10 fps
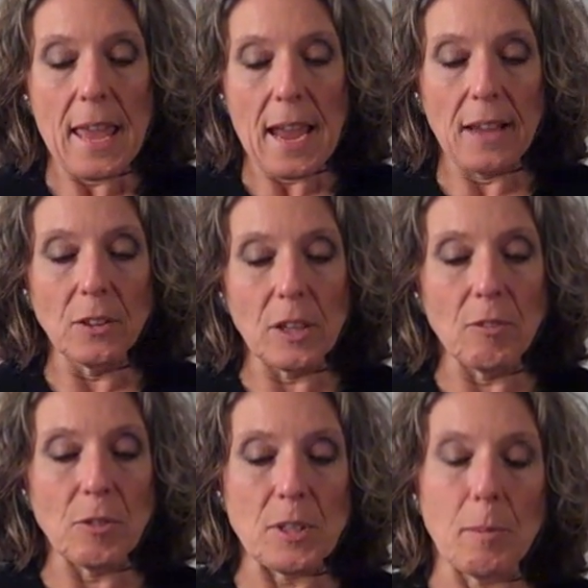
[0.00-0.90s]
and
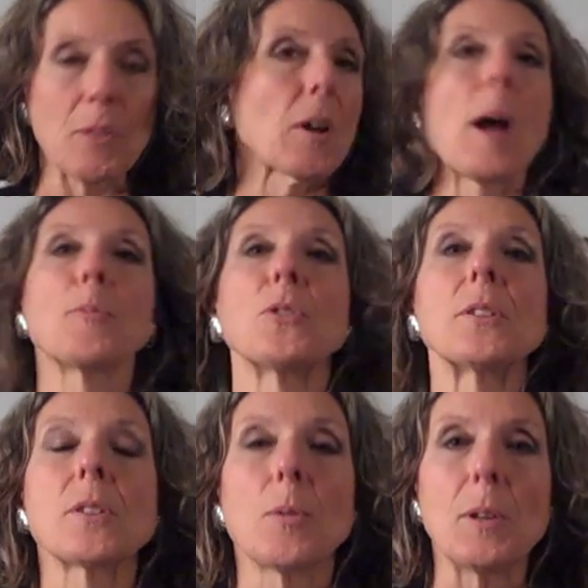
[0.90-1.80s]
looking for some other
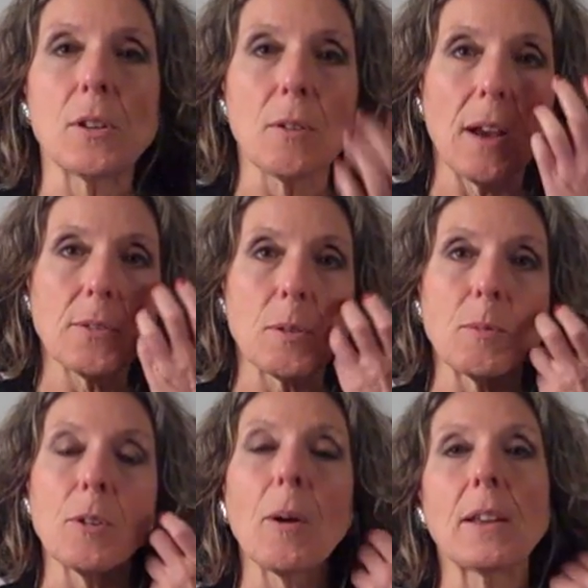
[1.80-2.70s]
options. So we do have some
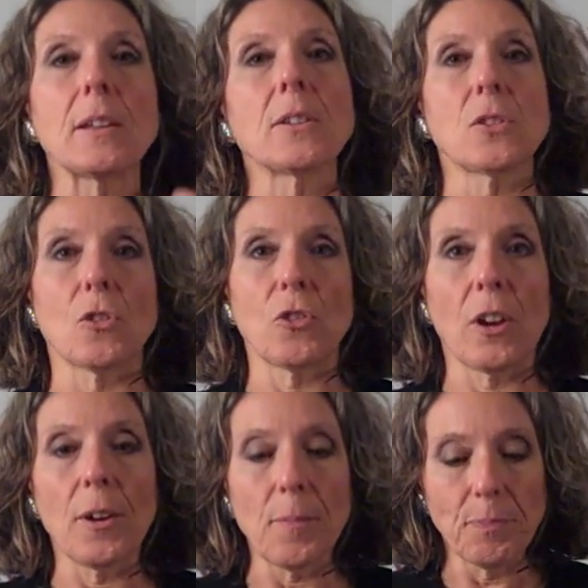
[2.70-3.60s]
new ideas to
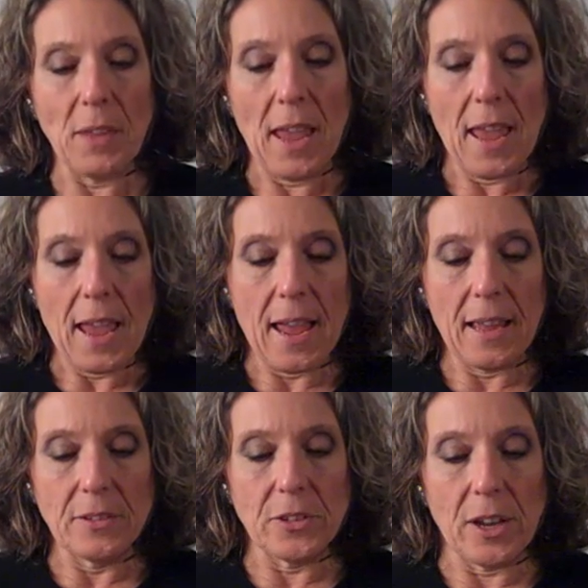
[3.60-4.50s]
share.
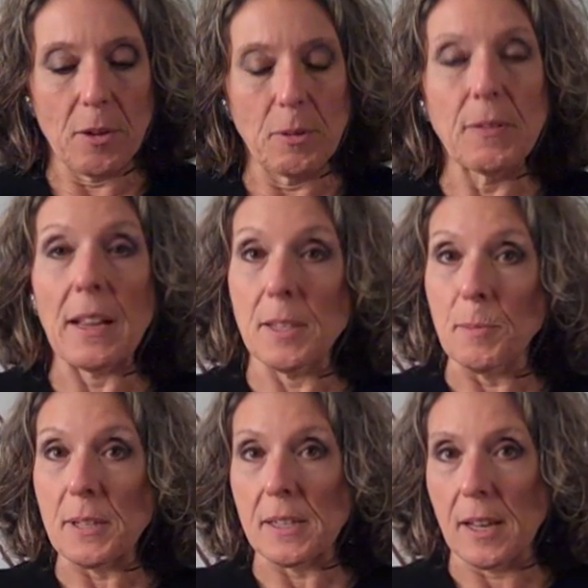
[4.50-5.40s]
And uh, we've had
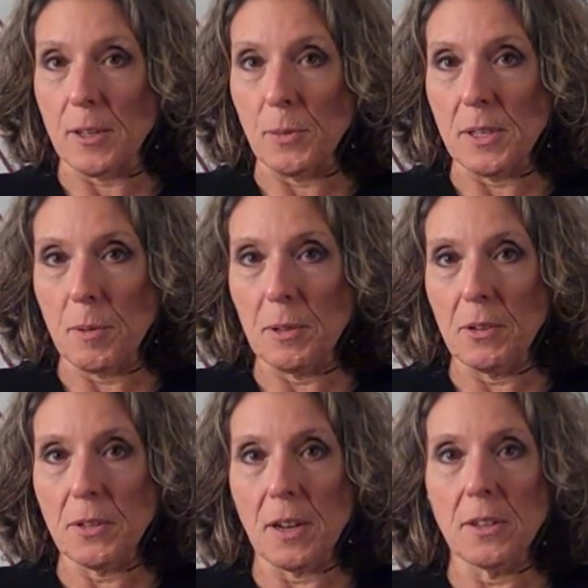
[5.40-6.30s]
some success with some of
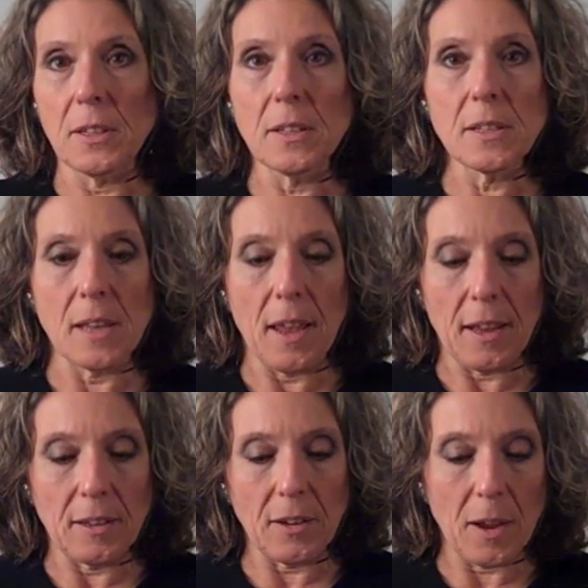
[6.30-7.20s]
those ideas,
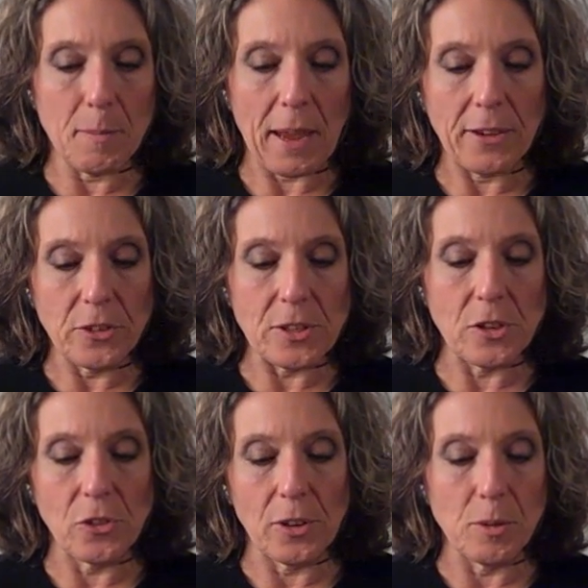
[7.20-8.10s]
and I'm anxious
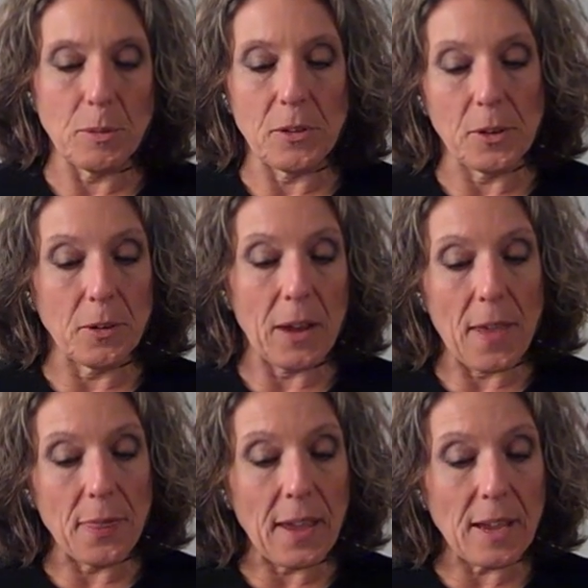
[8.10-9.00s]
to share them with you.
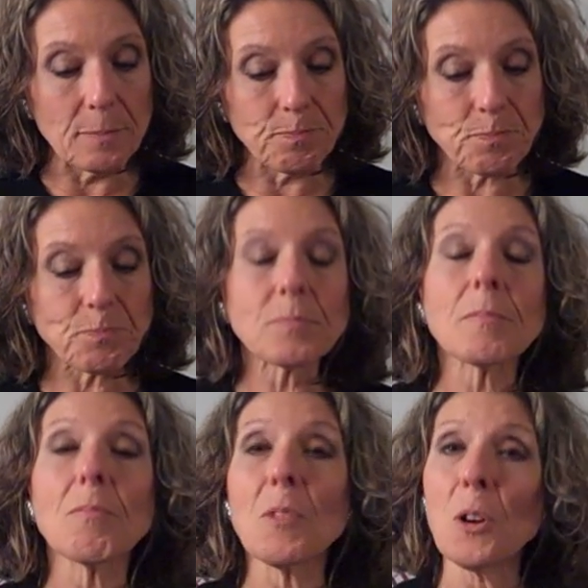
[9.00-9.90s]
And then
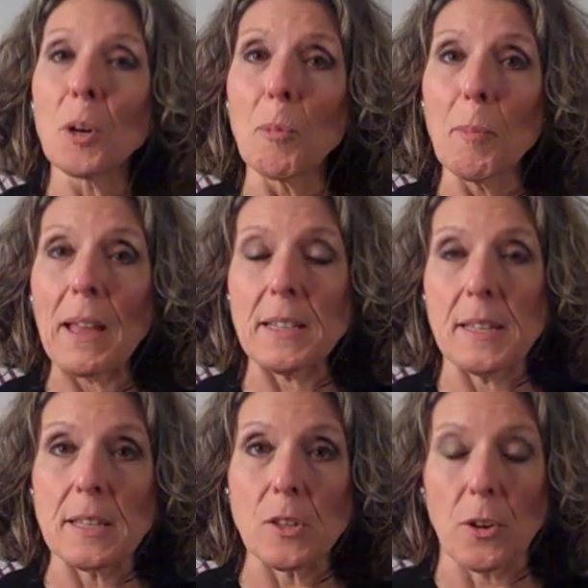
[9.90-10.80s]
Herbal
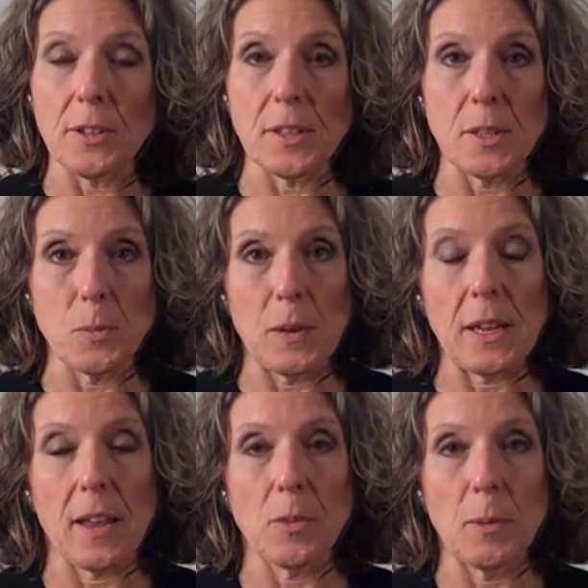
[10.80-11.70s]
medicine starts this
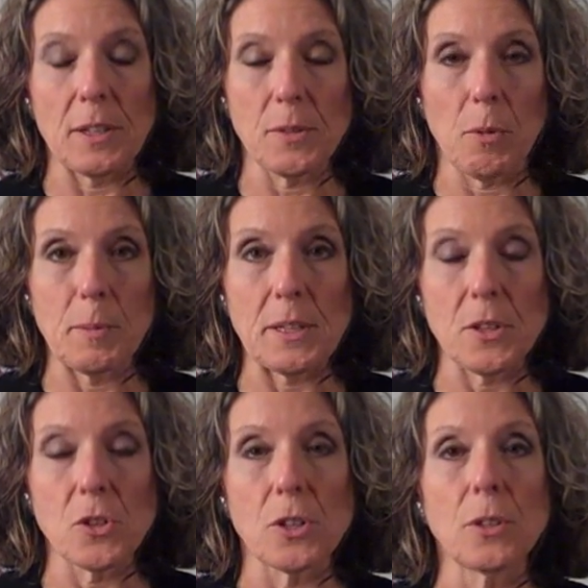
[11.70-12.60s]
week at the Wellness Forum
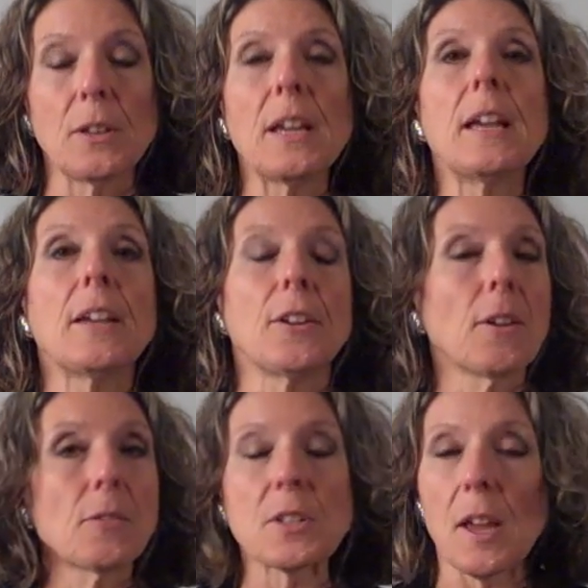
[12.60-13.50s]
Institute. You
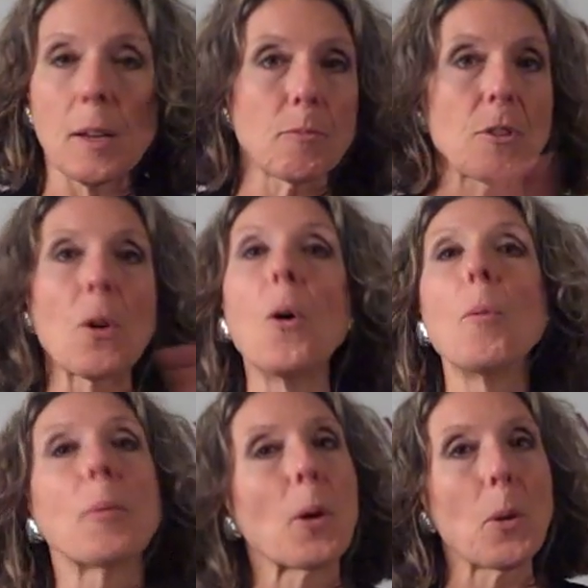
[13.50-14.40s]
don't have to sign up for the
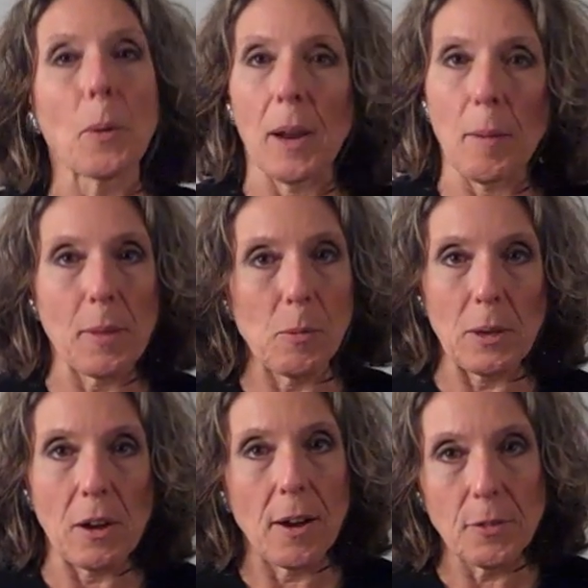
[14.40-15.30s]
whole program that
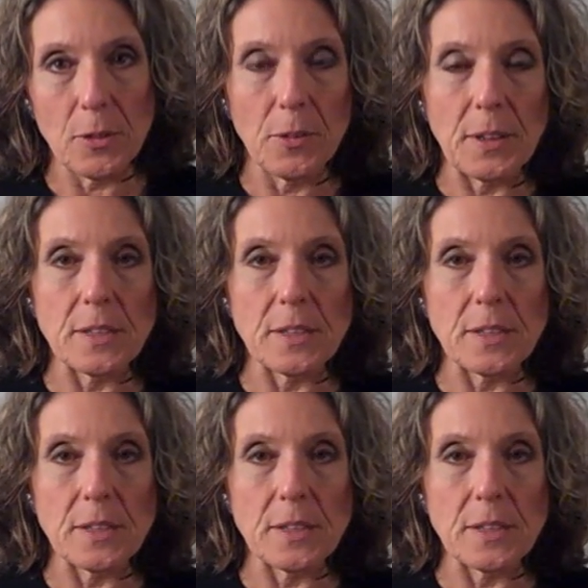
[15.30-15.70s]
we offer through the